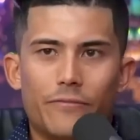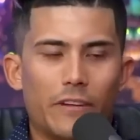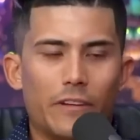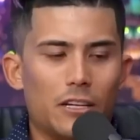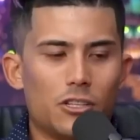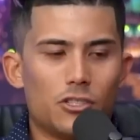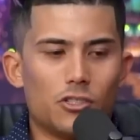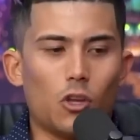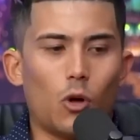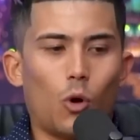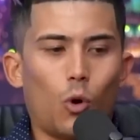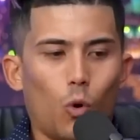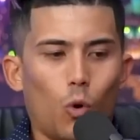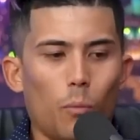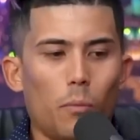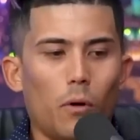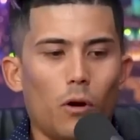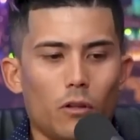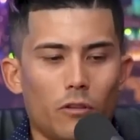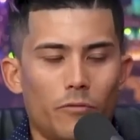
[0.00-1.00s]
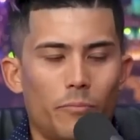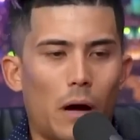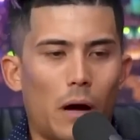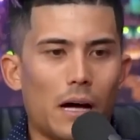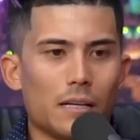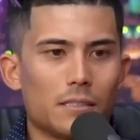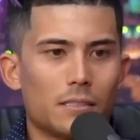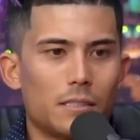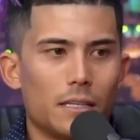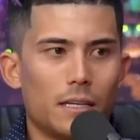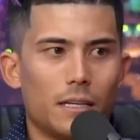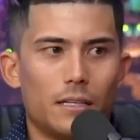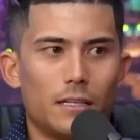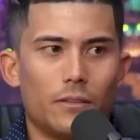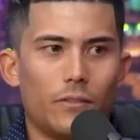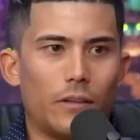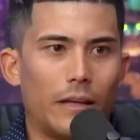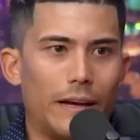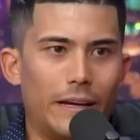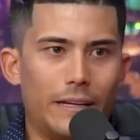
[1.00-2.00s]
She finished the whole bowl of
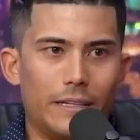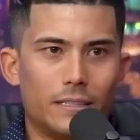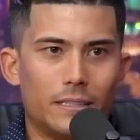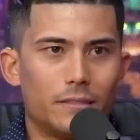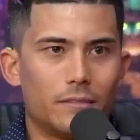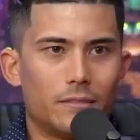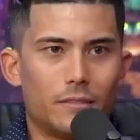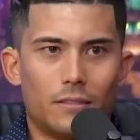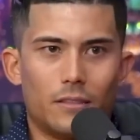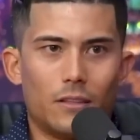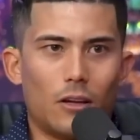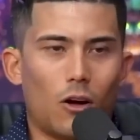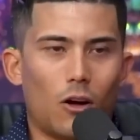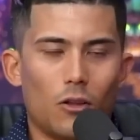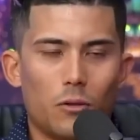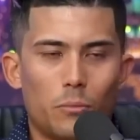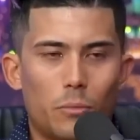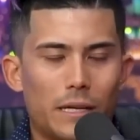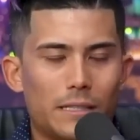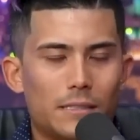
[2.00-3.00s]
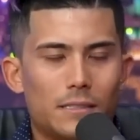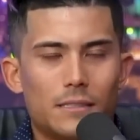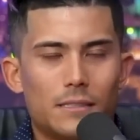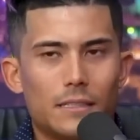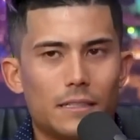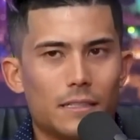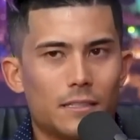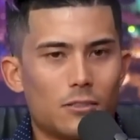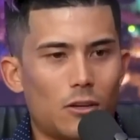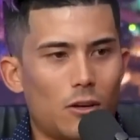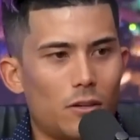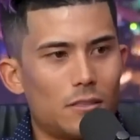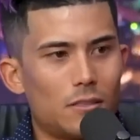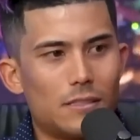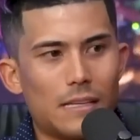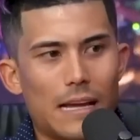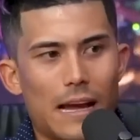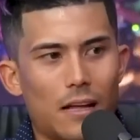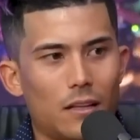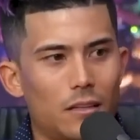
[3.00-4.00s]
pasta, like all the breadsticks, all the
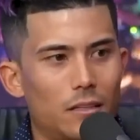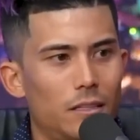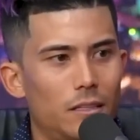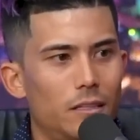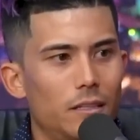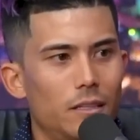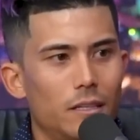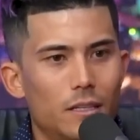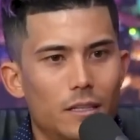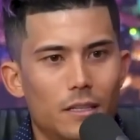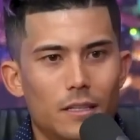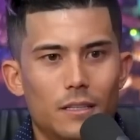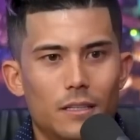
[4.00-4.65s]
salad.